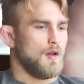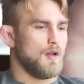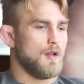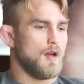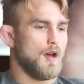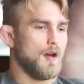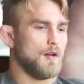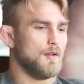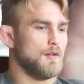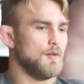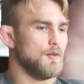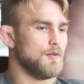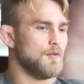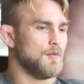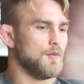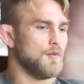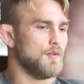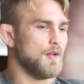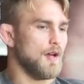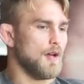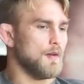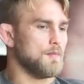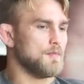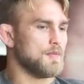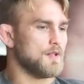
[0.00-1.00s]
Yeah, I do
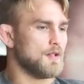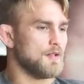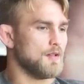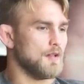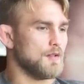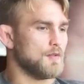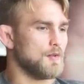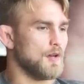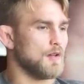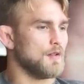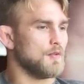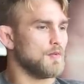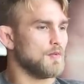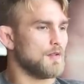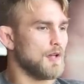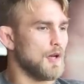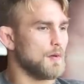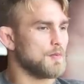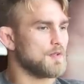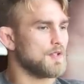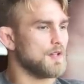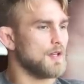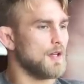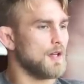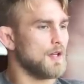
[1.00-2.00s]
train 2
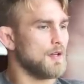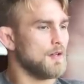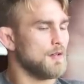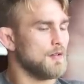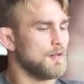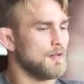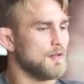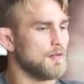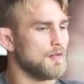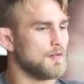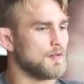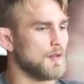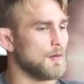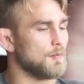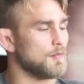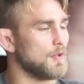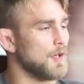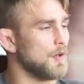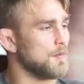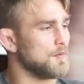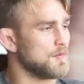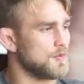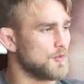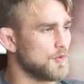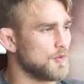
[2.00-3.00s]
times a day,
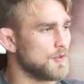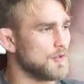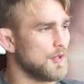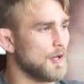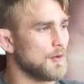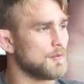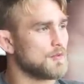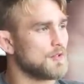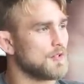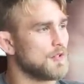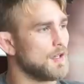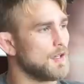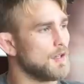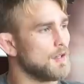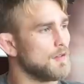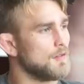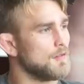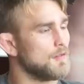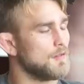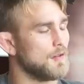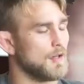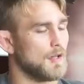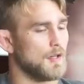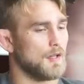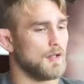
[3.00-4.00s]
sometimes 3 times a day,
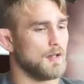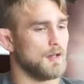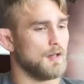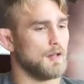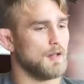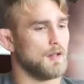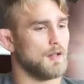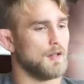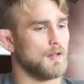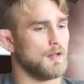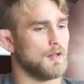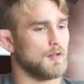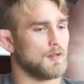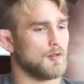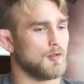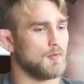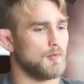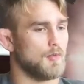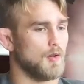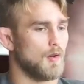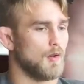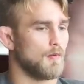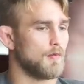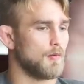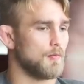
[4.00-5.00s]
and it
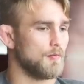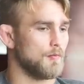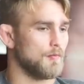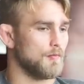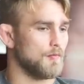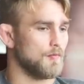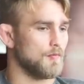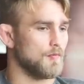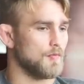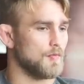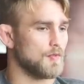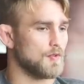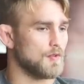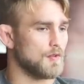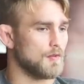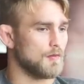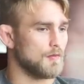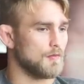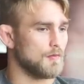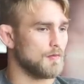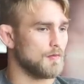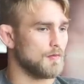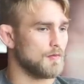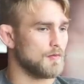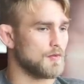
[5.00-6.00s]
can be all from
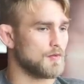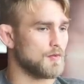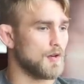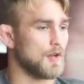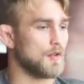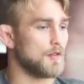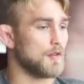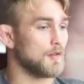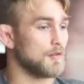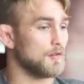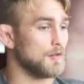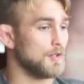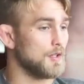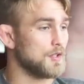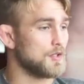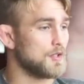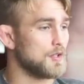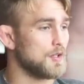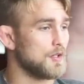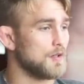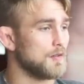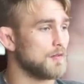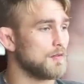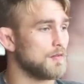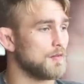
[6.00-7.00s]
strength and
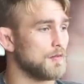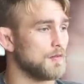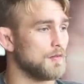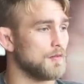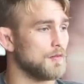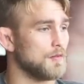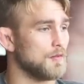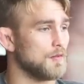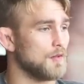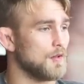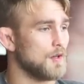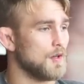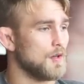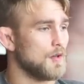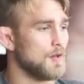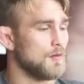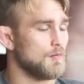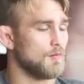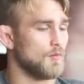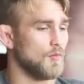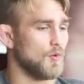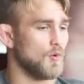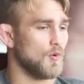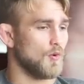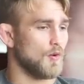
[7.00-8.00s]
conditioning to
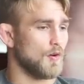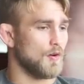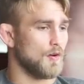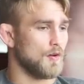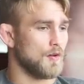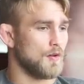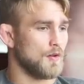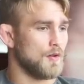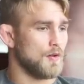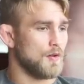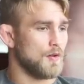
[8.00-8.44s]
more